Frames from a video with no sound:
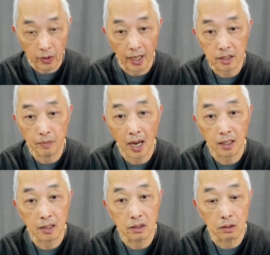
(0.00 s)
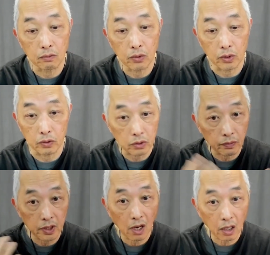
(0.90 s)
So we talk about the
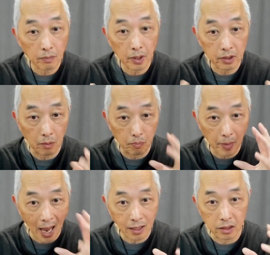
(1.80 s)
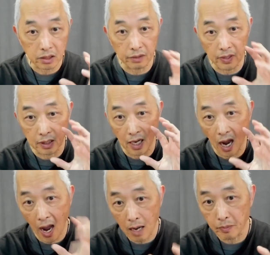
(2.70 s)
balance of that, the harmony of that,
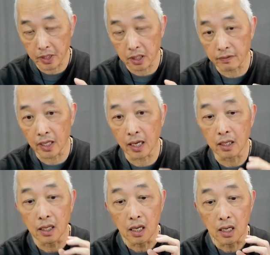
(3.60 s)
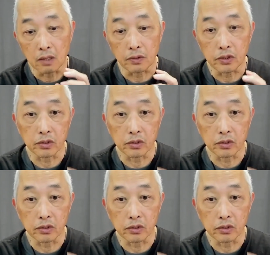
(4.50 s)
which is the life,